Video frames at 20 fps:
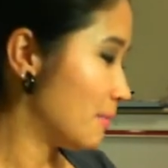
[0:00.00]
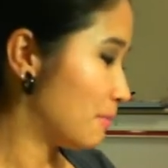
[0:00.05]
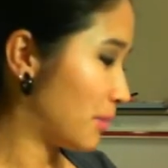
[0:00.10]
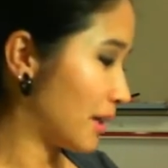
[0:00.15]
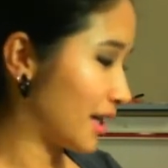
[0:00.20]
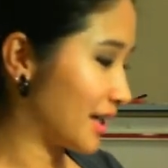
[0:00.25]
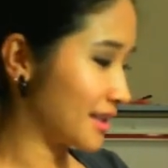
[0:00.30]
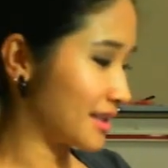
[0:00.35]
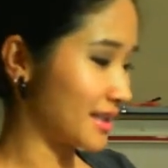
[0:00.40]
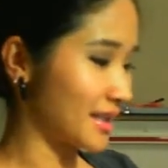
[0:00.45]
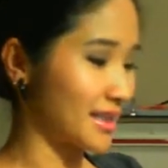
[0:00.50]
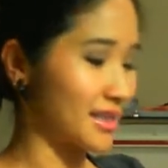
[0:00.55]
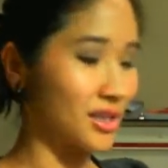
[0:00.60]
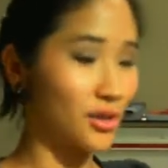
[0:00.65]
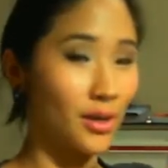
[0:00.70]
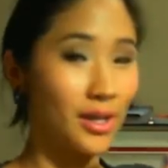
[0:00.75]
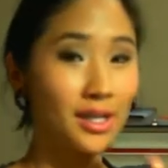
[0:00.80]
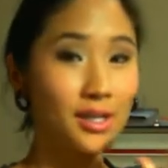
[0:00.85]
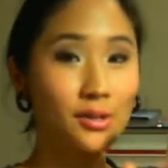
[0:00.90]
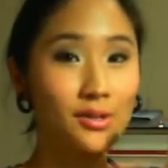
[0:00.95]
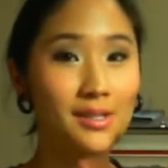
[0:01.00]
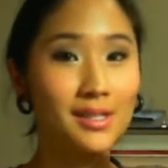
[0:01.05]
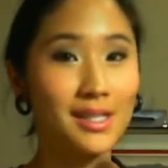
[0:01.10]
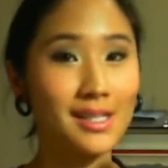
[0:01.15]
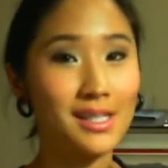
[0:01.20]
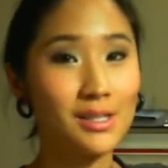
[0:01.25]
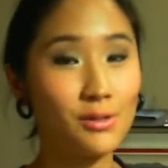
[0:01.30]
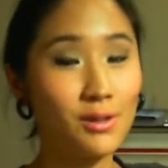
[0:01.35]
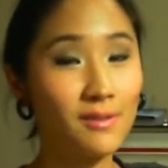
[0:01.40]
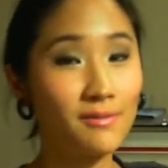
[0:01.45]
But so I use
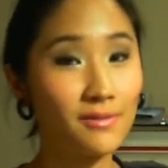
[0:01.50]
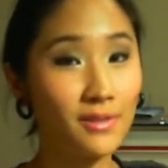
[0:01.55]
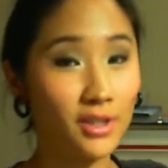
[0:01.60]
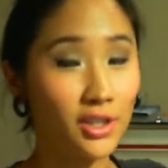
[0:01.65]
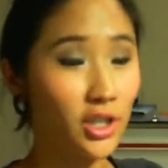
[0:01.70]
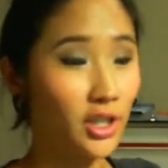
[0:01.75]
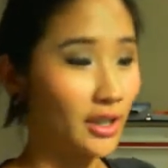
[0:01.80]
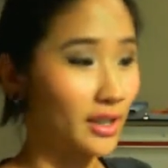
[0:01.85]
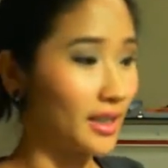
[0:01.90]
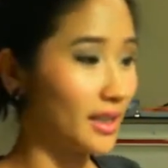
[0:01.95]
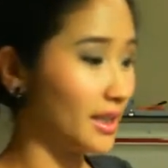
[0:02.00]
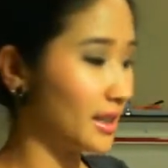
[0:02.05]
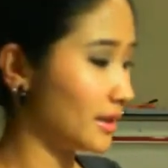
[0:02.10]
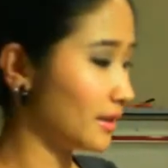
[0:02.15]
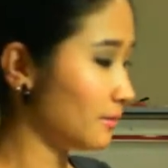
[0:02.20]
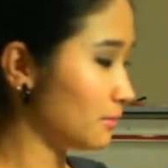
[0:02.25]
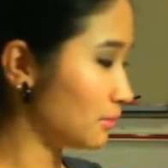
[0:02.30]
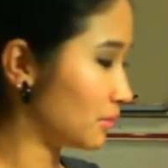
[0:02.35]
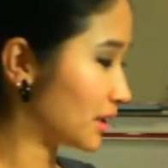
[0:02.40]
this one for cooking